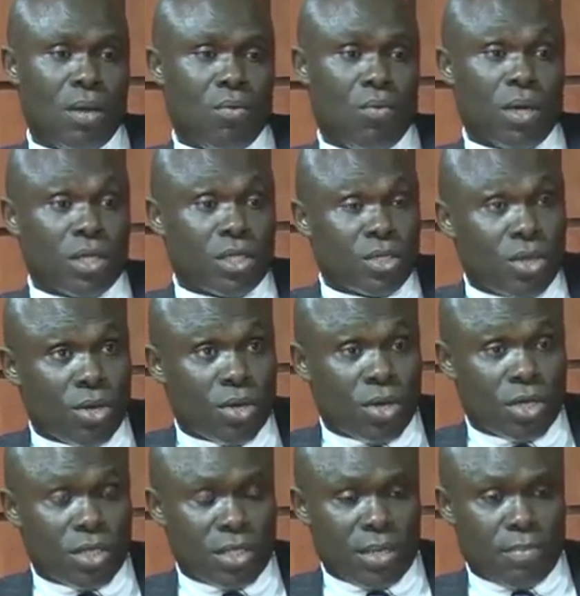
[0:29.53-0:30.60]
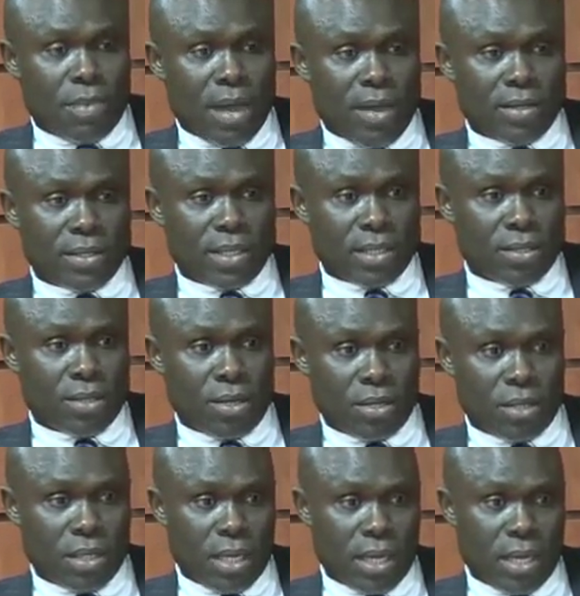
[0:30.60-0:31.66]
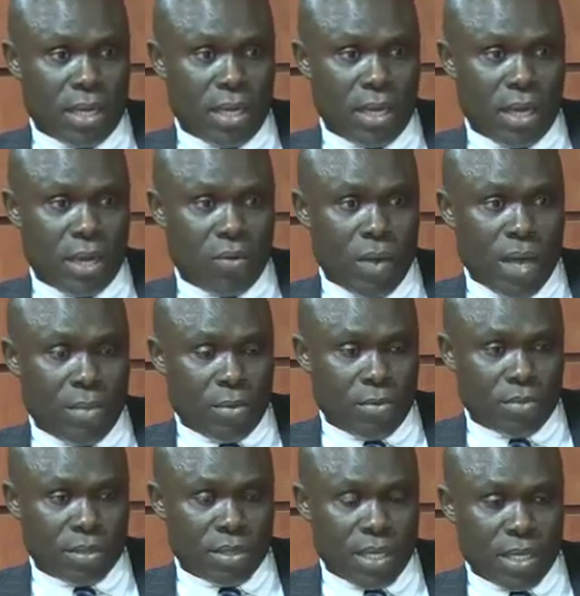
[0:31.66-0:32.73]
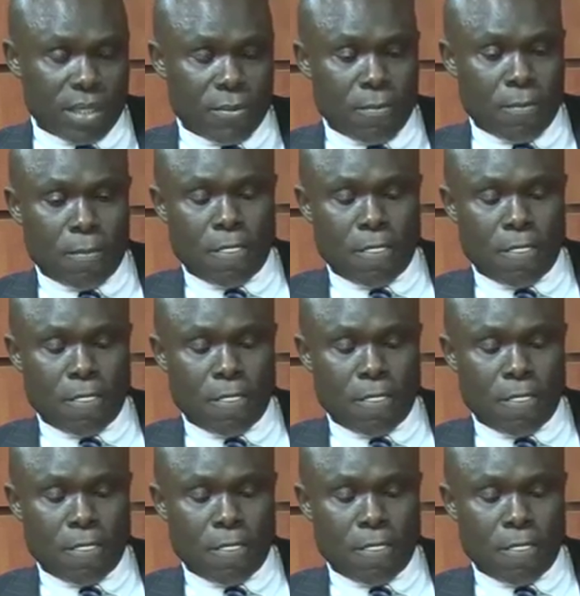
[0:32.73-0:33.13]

what is going on in the power sector in Akwa Ibom State.